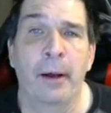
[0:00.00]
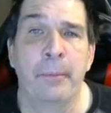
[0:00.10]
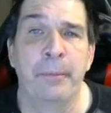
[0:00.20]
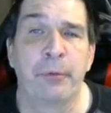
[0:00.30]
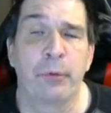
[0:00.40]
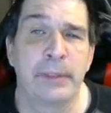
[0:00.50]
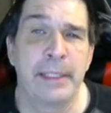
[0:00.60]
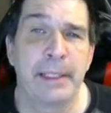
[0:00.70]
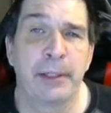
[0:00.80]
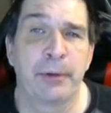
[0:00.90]
before
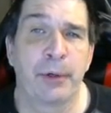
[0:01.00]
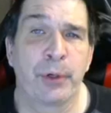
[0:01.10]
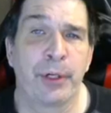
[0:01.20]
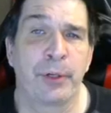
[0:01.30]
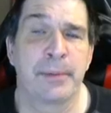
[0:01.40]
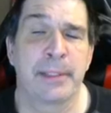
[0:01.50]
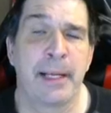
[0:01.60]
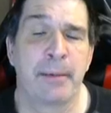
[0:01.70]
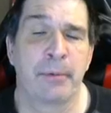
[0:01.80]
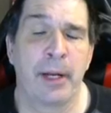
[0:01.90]
rotating curriculums
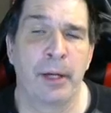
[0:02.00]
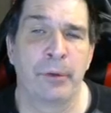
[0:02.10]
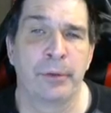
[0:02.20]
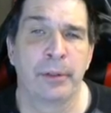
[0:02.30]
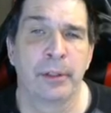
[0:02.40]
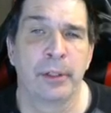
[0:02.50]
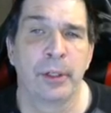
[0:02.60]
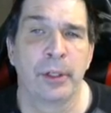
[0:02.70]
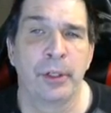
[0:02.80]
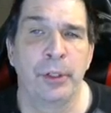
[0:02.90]
came around,
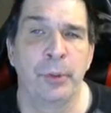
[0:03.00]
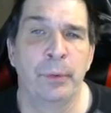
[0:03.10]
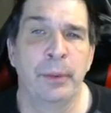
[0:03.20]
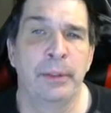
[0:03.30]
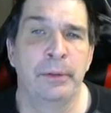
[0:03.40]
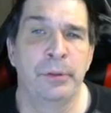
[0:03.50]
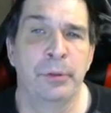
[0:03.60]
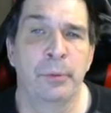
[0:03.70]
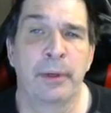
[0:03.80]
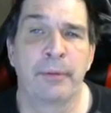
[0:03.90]
you would
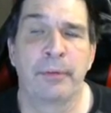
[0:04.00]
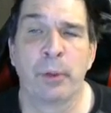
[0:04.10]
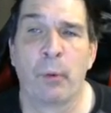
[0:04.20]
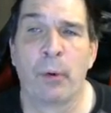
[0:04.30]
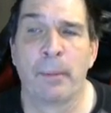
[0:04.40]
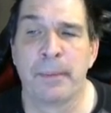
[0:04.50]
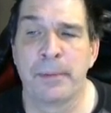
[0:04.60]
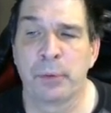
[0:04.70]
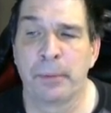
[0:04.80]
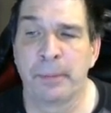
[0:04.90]
do whatever your
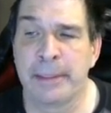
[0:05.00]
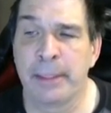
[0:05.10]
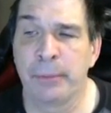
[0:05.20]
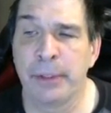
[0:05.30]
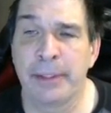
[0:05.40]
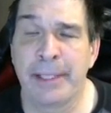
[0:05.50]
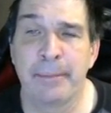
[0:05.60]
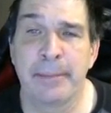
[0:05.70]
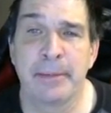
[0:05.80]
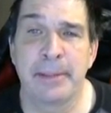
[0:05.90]
warm-ups were, but then when it
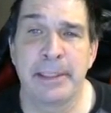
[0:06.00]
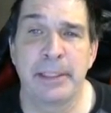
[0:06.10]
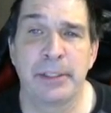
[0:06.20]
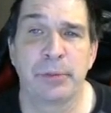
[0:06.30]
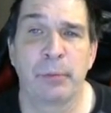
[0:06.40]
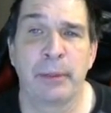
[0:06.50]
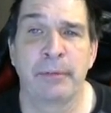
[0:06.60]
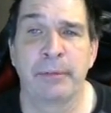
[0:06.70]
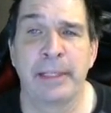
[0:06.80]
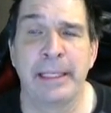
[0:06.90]
came time to teach
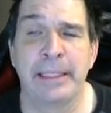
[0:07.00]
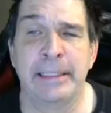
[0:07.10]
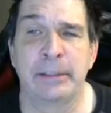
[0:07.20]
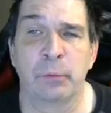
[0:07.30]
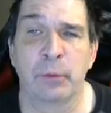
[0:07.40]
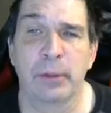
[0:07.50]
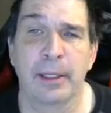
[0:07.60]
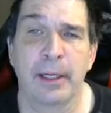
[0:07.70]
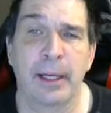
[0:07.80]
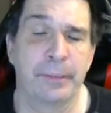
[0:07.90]
whatever they needed to
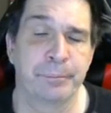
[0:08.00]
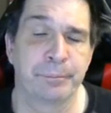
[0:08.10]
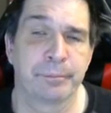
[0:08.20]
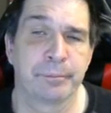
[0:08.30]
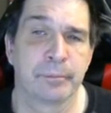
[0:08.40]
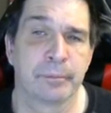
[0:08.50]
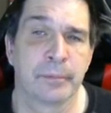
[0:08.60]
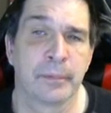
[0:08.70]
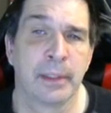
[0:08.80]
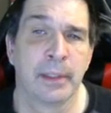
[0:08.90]
work on,
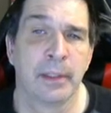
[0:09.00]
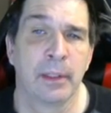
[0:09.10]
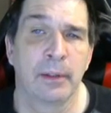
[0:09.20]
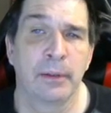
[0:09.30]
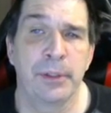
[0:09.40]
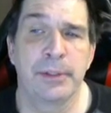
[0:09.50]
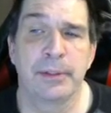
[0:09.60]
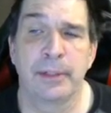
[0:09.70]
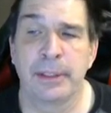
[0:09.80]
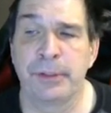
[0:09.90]
we'll use a